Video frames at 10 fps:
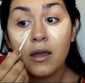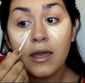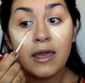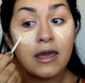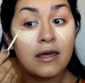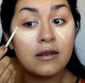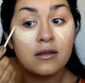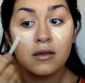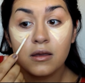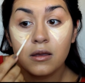And
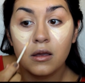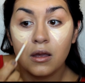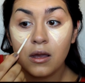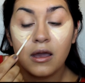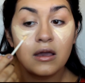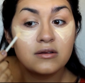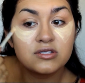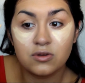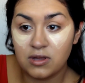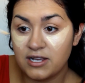I
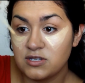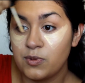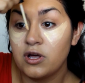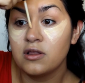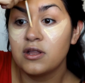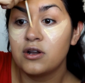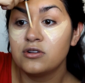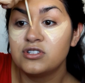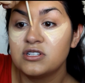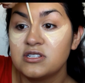also like to put a little
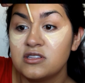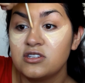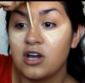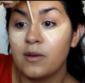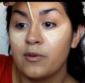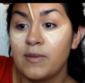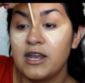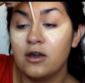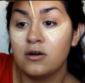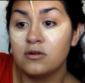just at the top of my
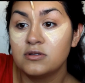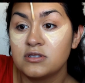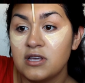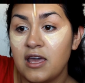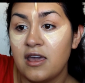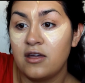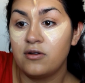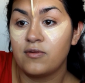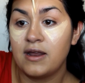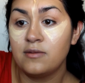nose
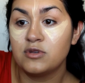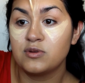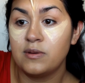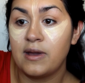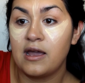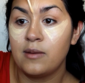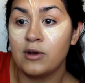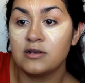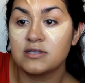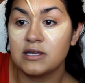and right in between my
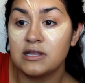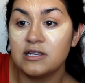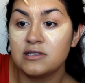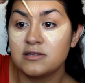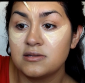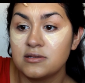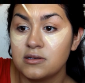eyebrows like this,